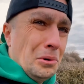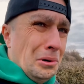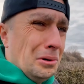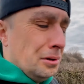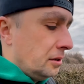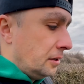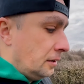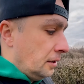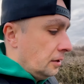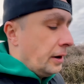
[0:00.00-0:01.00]
Well,
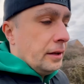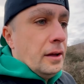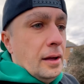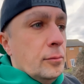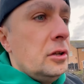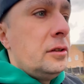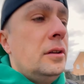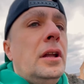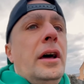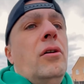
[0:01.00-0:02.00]
right, I'm gonna turn
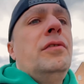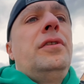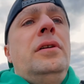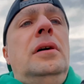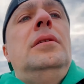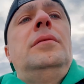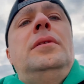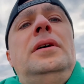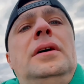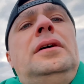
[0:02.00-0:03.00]
the light off
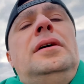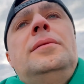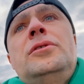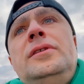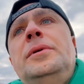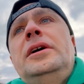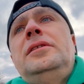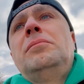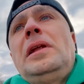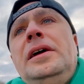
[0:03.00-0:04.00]
because I'm
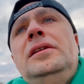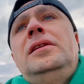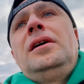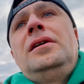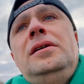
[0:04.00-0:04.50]
getting blind.